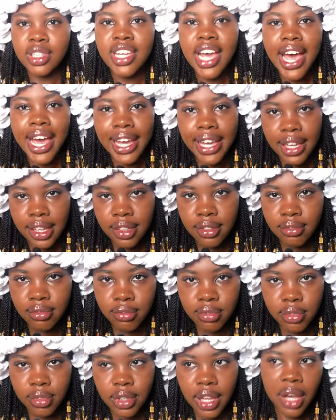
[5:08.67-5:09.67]
dye
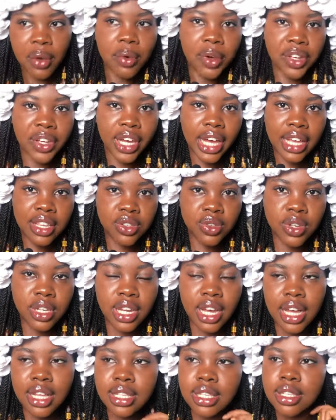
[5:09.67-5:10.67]
like what you guys know
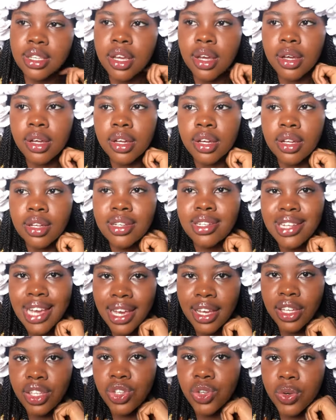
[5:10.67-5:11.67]
it as
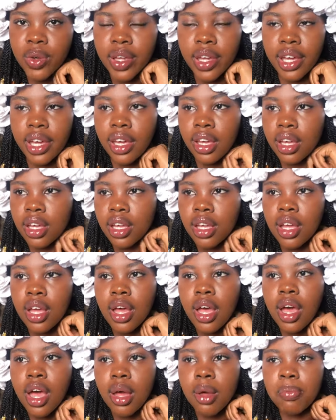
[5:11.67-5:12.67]
dyeing your hair
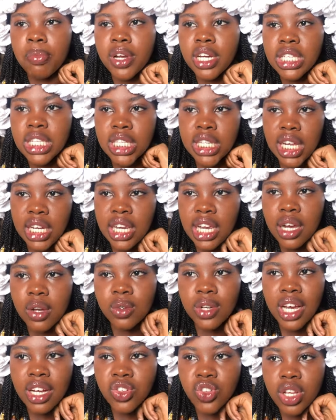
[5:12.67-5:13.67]
personally I
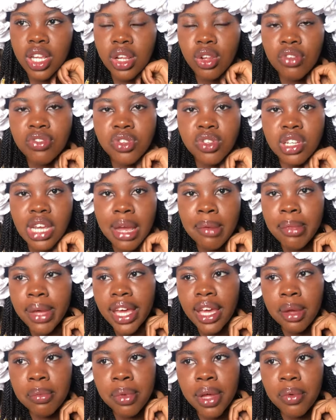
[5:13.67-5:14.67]
would actually love to dye my
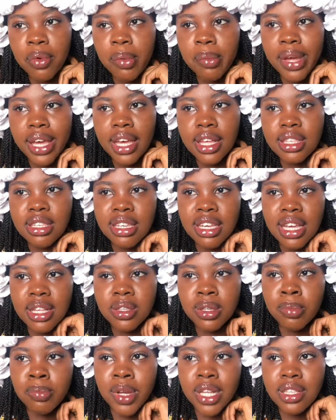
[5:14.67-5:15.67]
hair but I want my hair to get
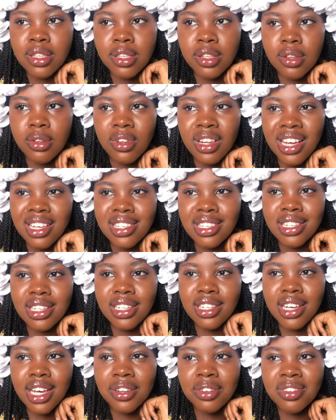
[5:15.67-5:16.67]
to a particular
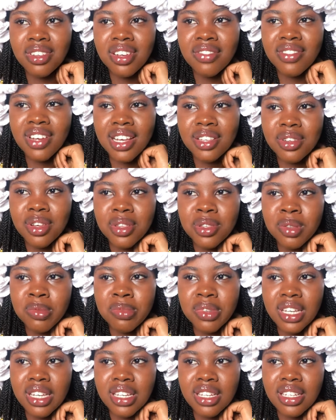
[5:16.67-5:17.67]
stage I don't know if that's going to
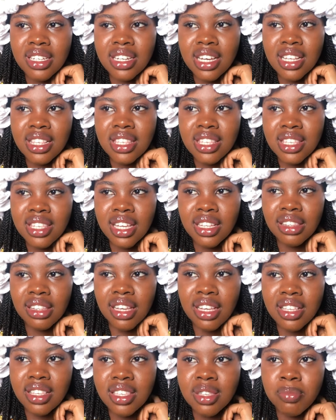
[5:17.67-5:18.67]
be a death
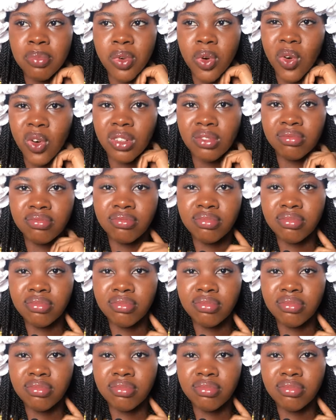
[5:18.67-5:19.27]
sentence but